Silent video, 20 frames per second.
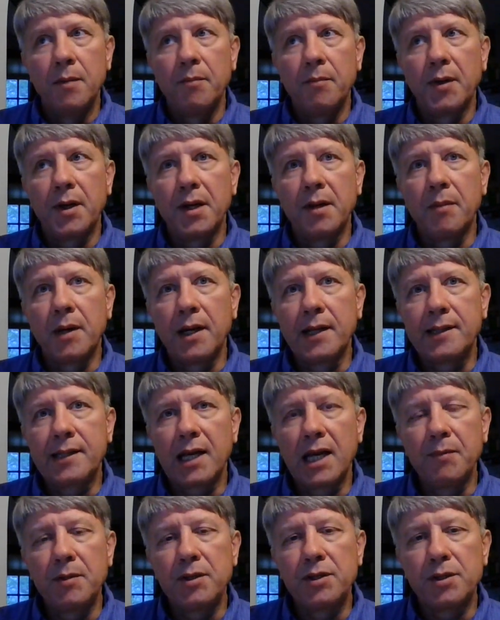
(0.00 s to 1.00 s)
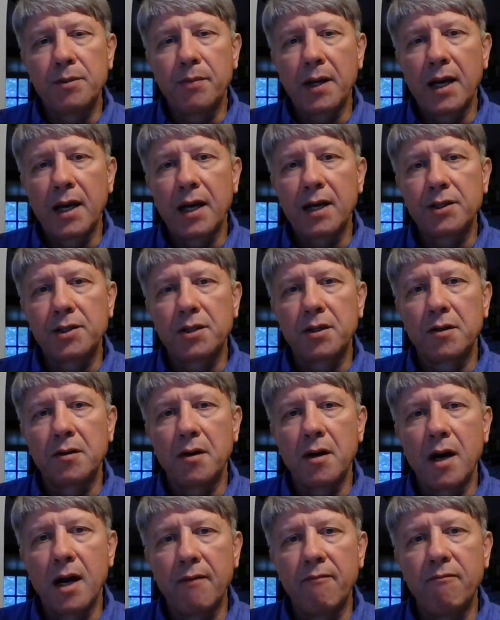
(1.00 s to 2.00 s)
but in my time as a
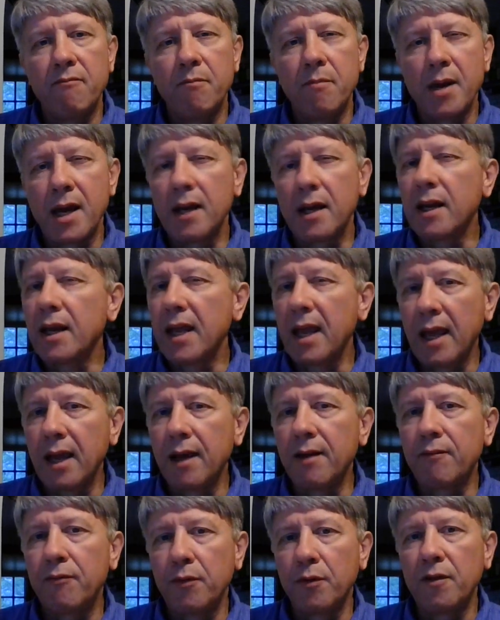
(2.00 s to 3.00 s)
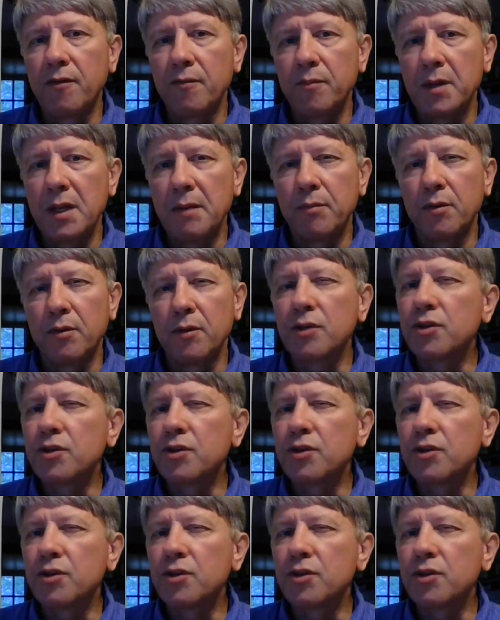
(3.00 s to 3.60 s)
pastor, I've met a handful of people,